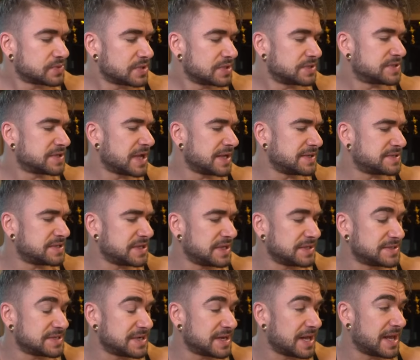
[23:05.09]
sightseeing
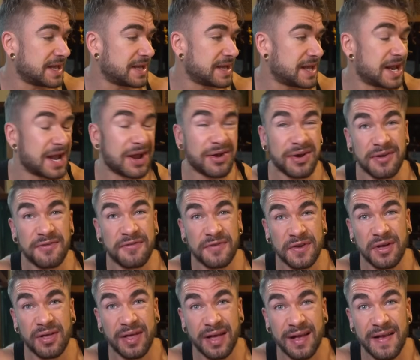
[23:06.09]
tonight, and I already
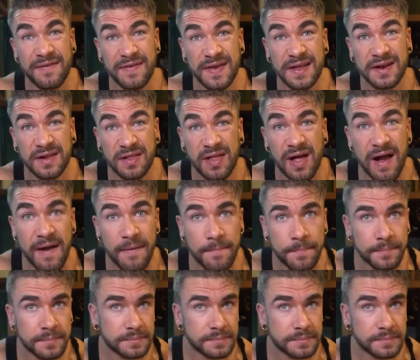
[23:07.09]
feel like I've eaten a lot.